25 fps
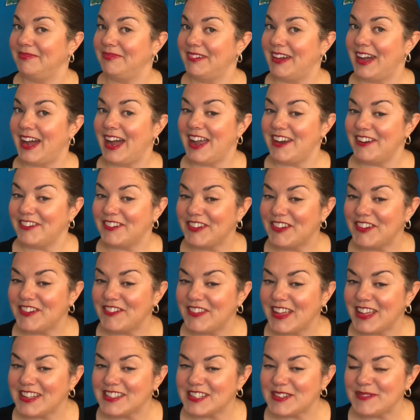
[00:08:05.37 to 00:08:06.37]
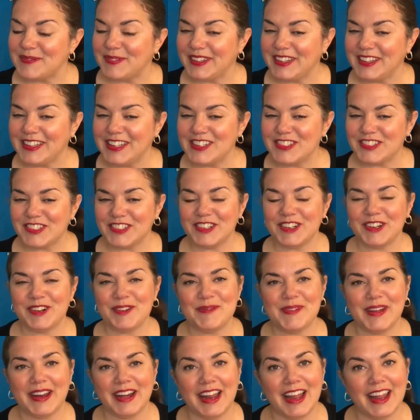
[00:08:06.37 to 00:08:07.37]
I don't know if that's completely true,
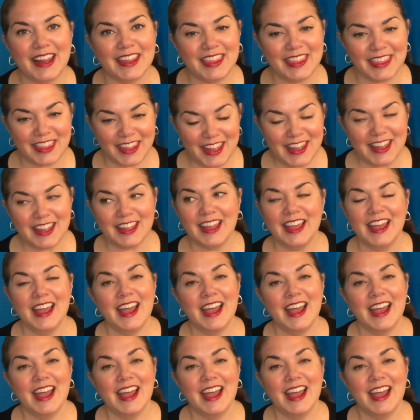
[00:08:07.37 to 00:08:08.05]
but I think